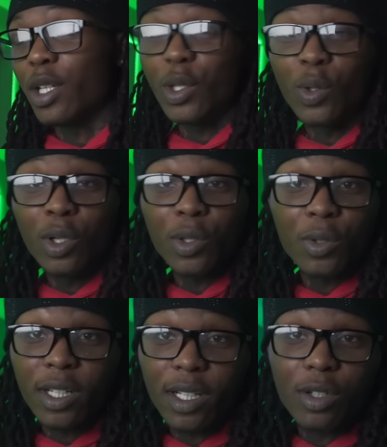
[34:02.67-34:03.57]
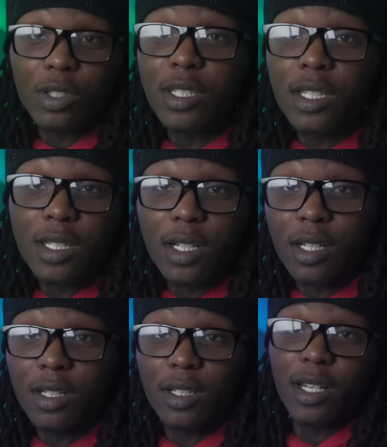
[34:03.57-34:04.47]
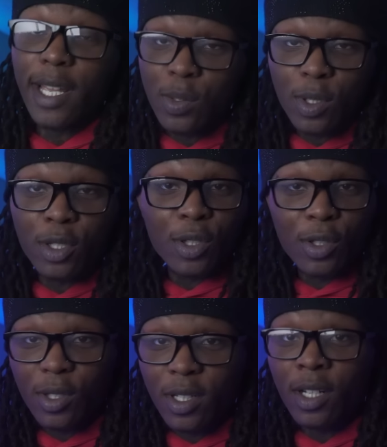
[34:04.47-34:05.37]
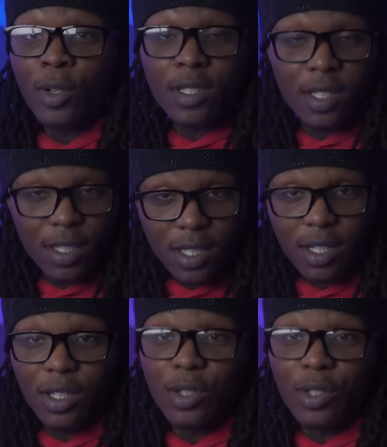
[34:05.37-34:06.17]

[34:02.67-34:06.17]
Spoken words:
You wanna do that, go to TikTok. That's where you can do that. Go to TikTok.